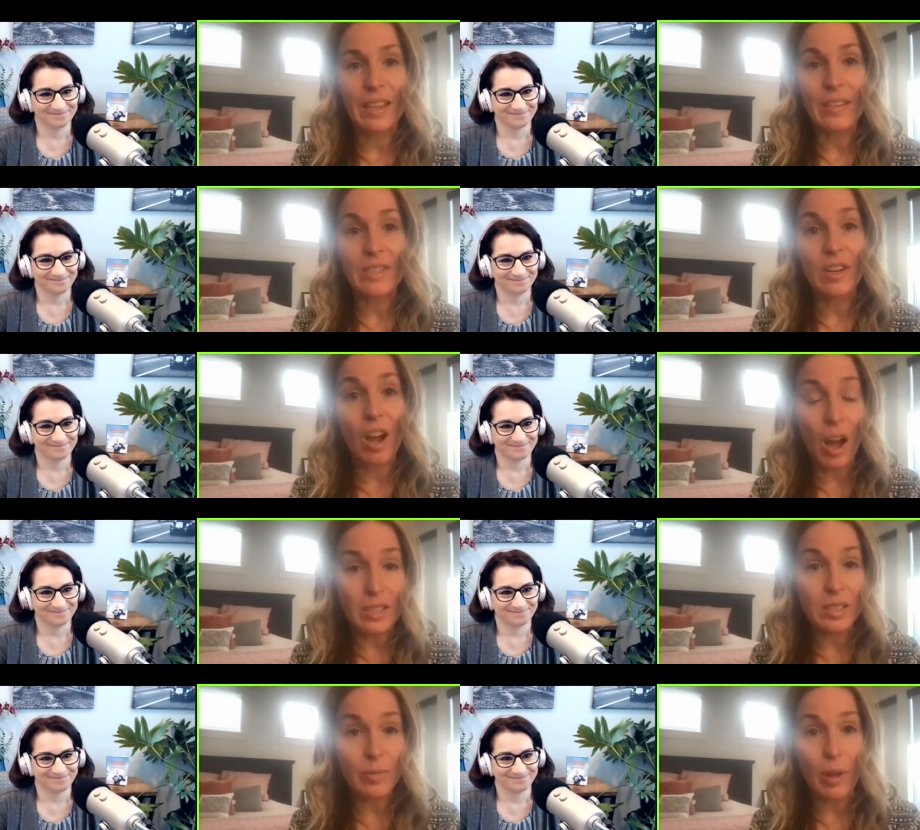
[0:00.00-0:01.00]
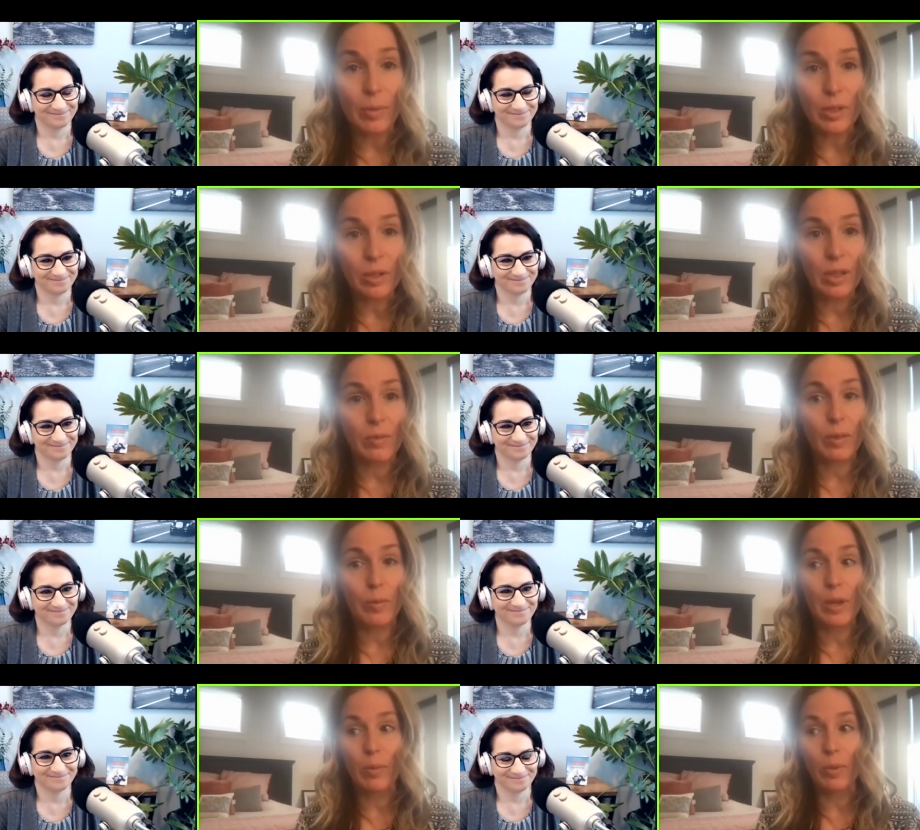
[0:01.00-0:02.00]
Speaker 1: gives an awesome opportunity for
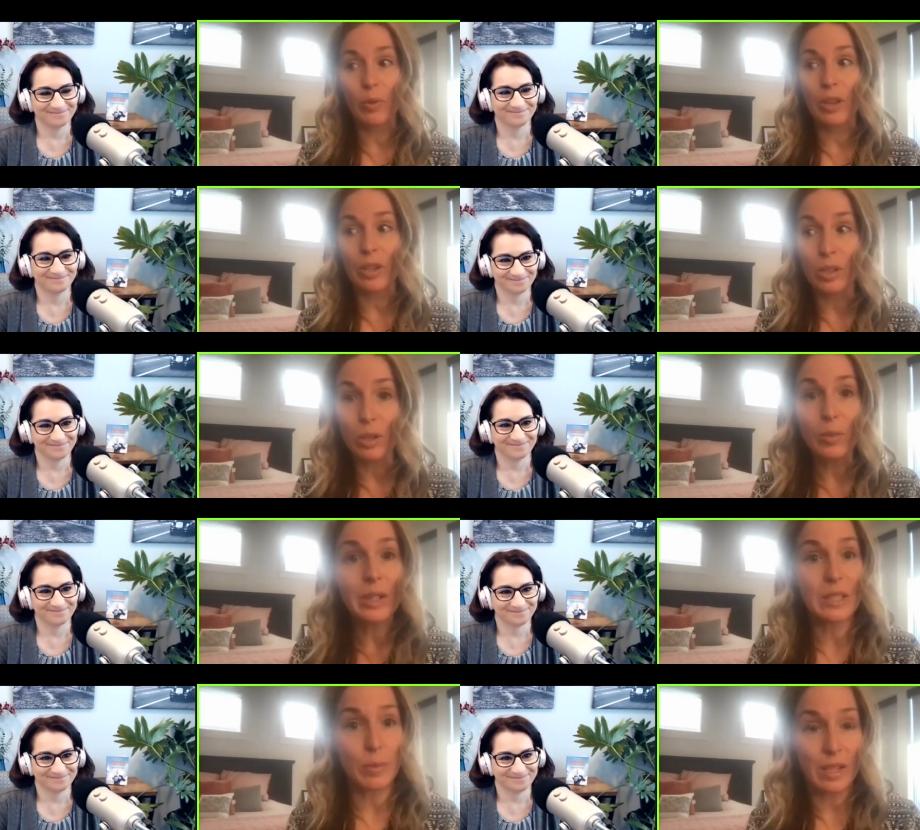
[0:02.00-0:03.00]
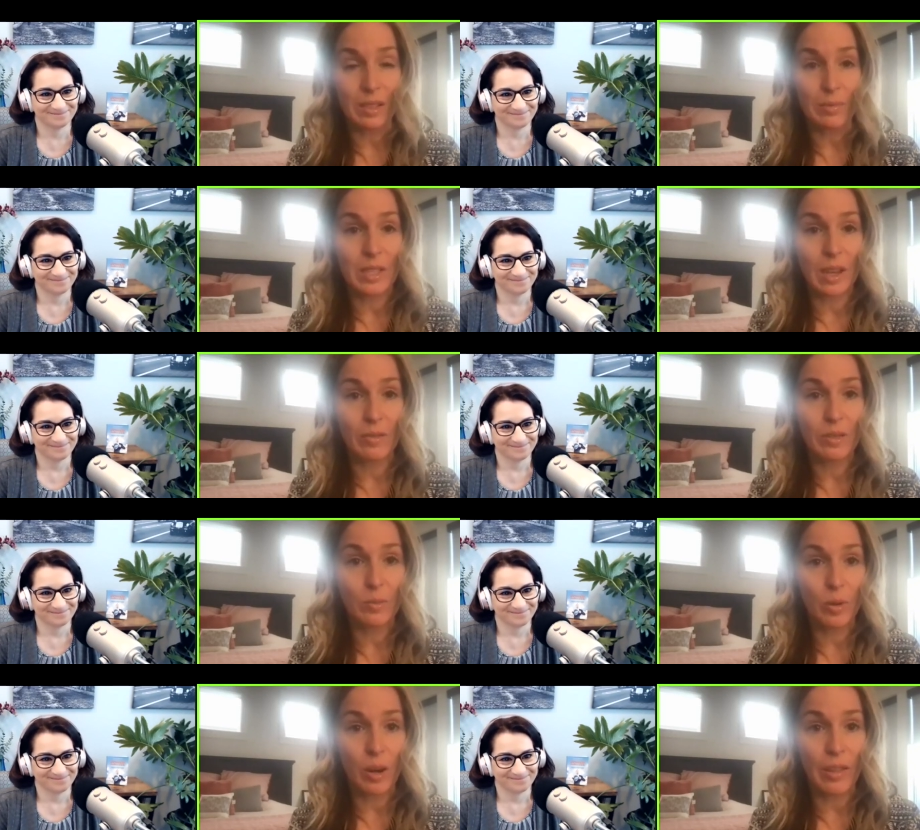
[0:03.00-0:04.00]
people really to express themselves
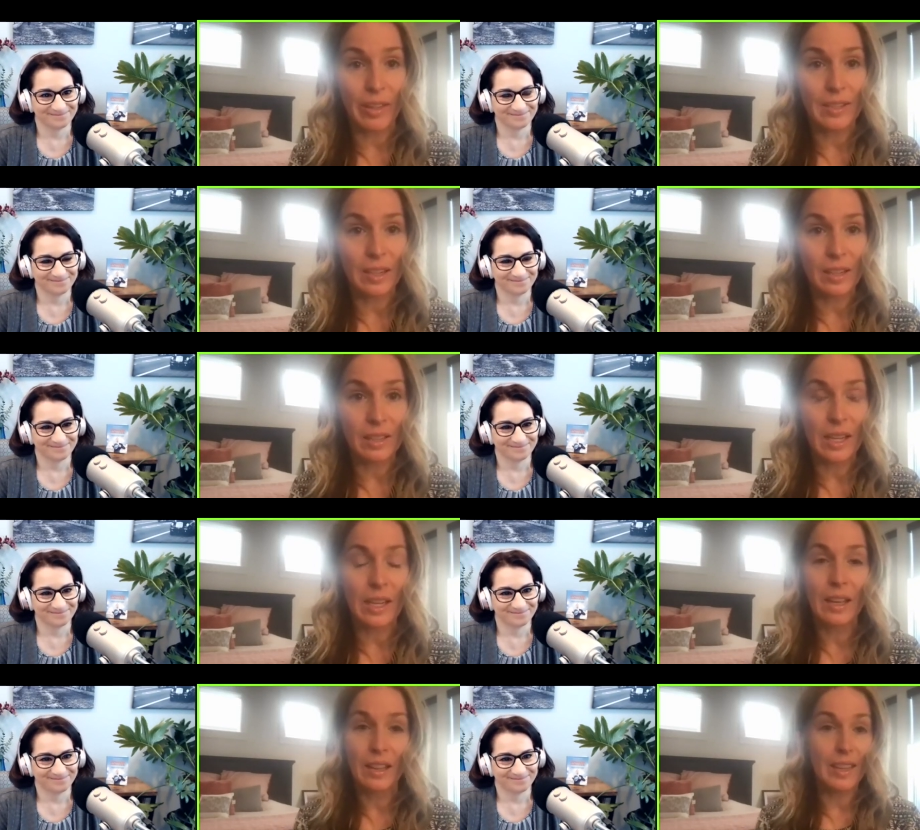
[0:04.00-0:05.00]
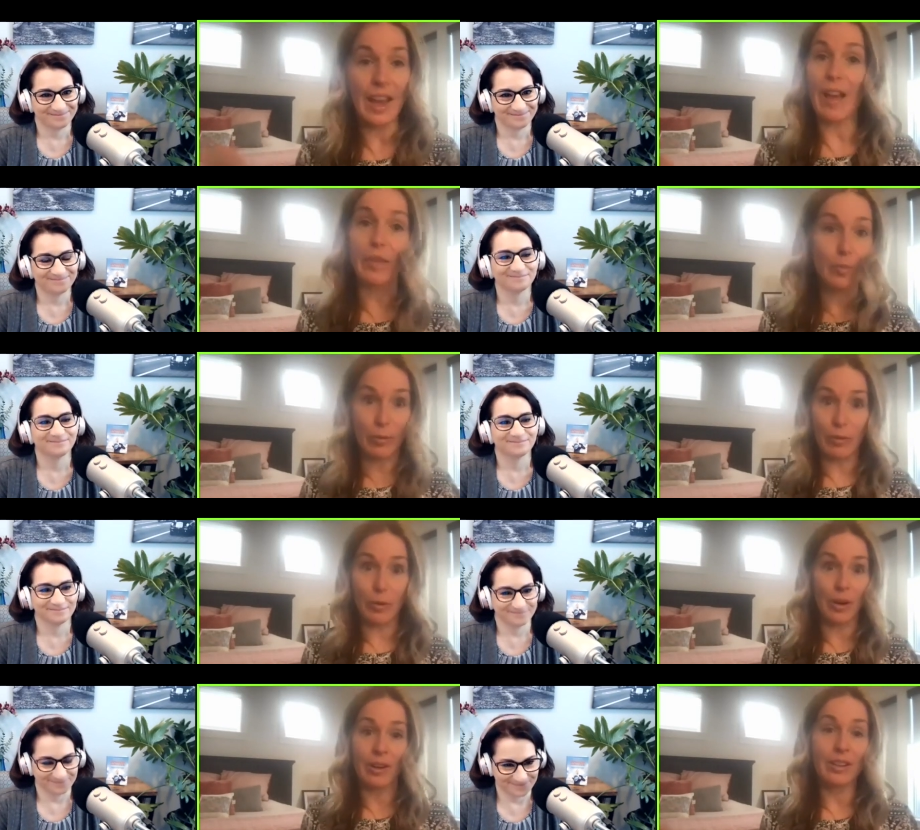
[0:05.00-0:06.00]
more authentically than ever
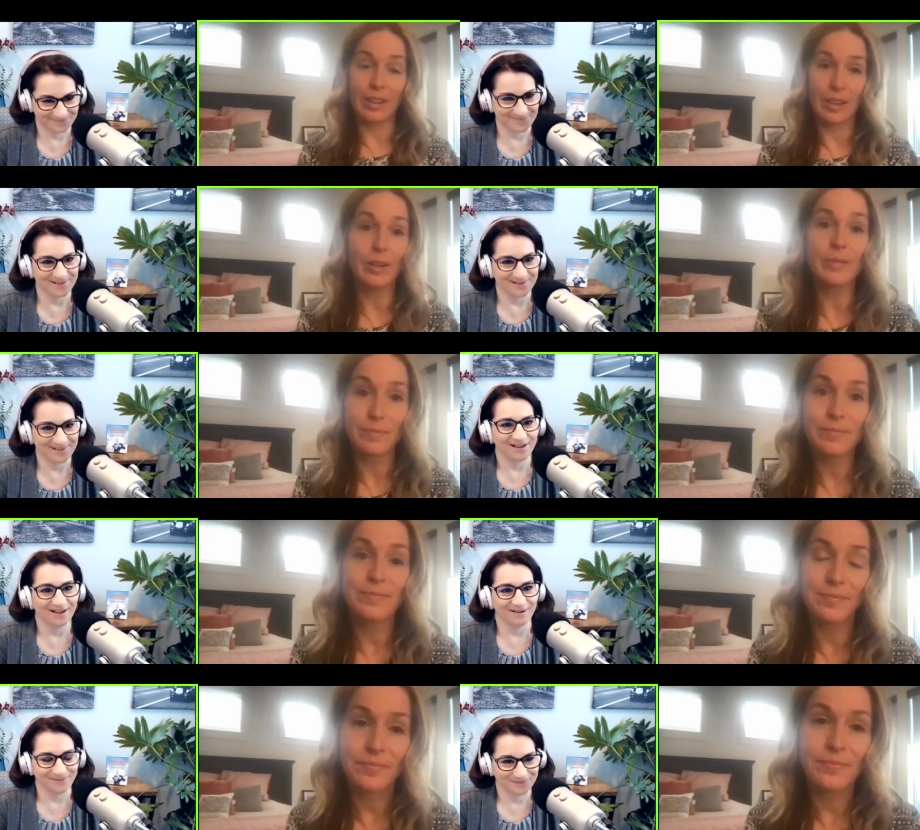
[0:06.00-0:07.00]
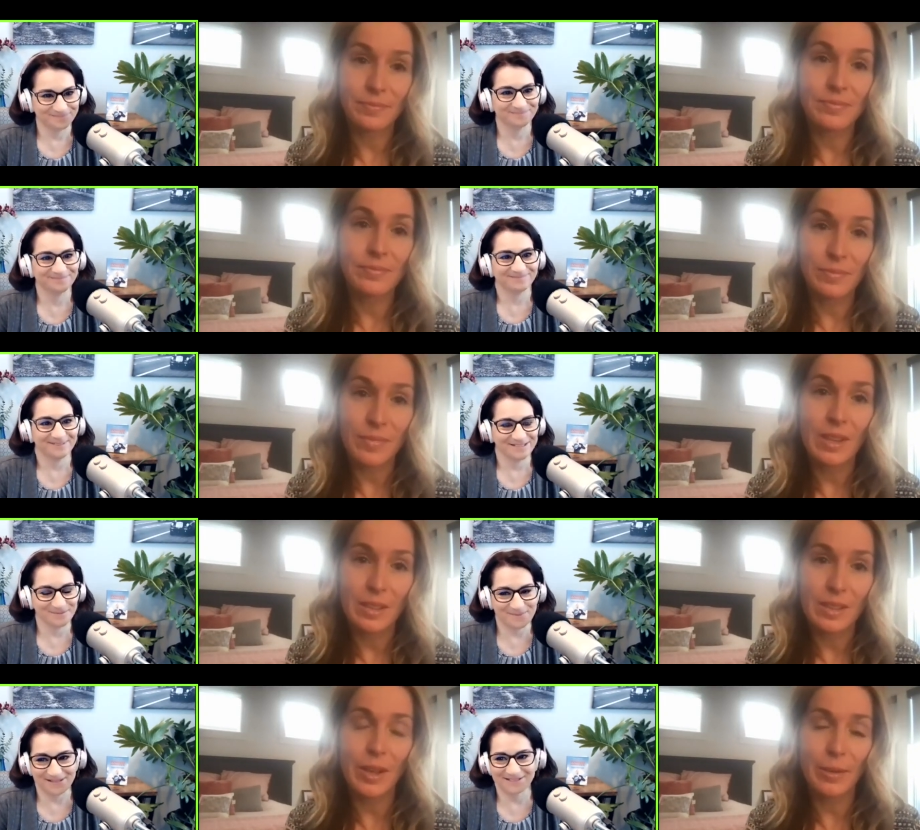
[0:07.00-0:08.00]
before.
Speaker 2: Yeah, that's
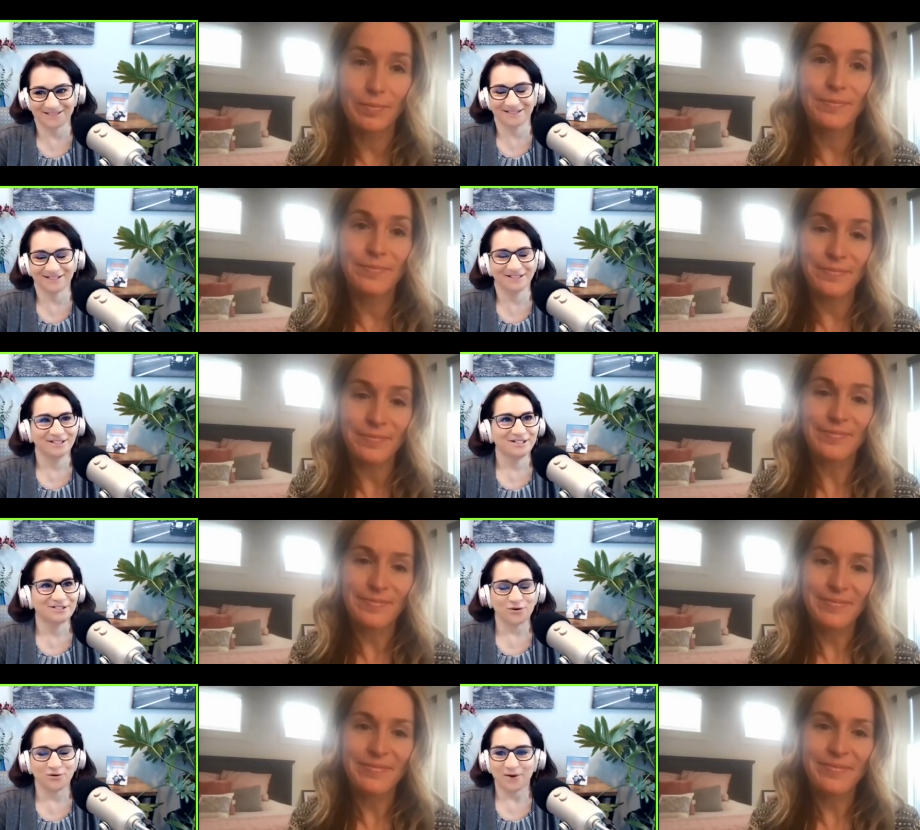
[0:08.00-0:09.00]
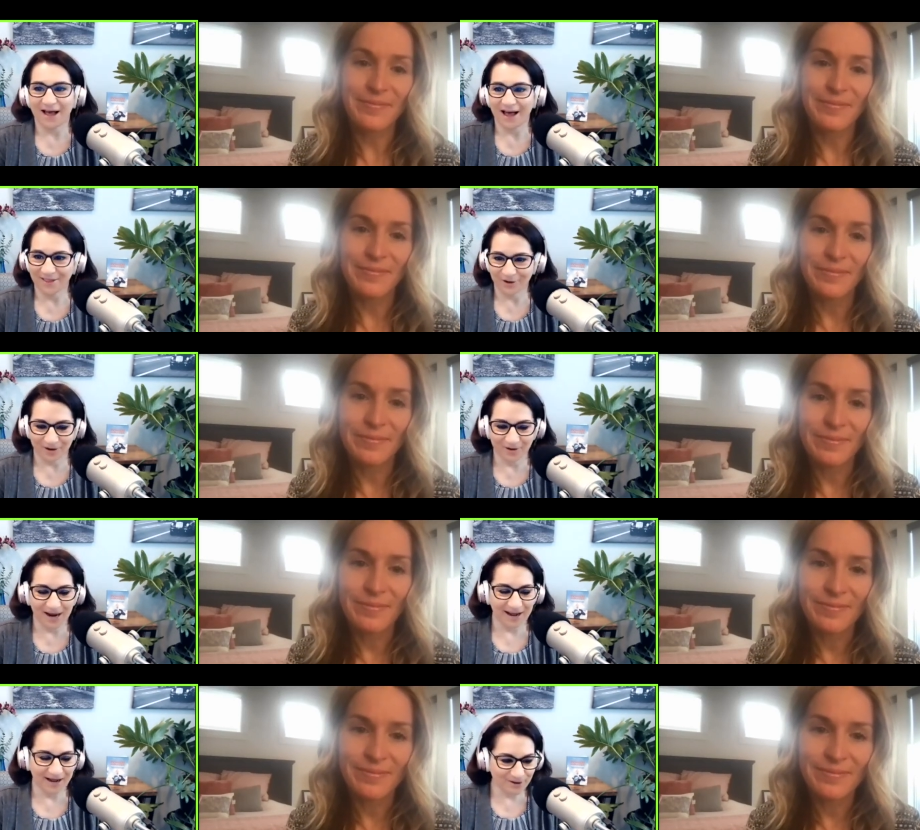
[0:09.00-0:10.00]
amazing. So Heather,
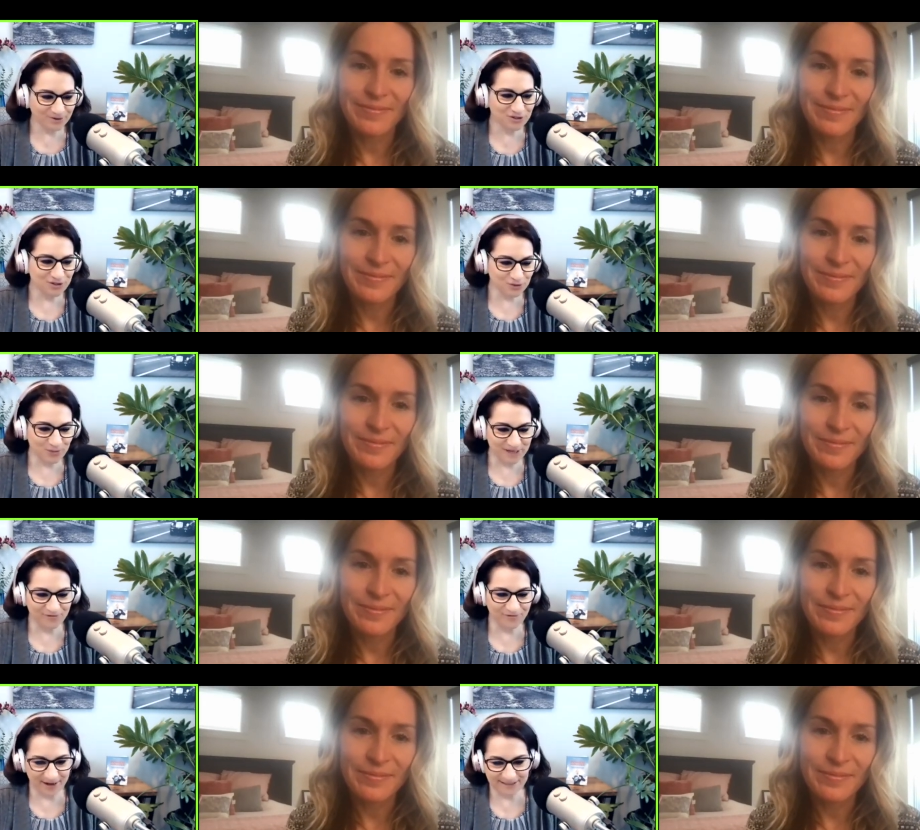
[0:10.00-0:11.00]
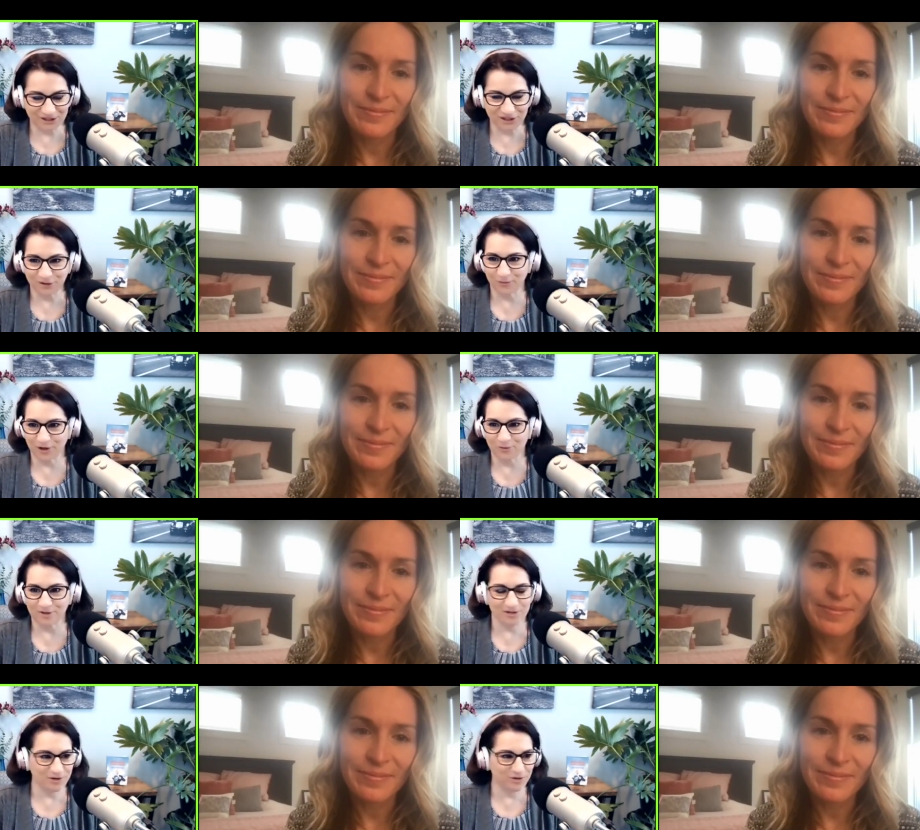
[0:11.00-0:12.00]
how do we find you, work with you,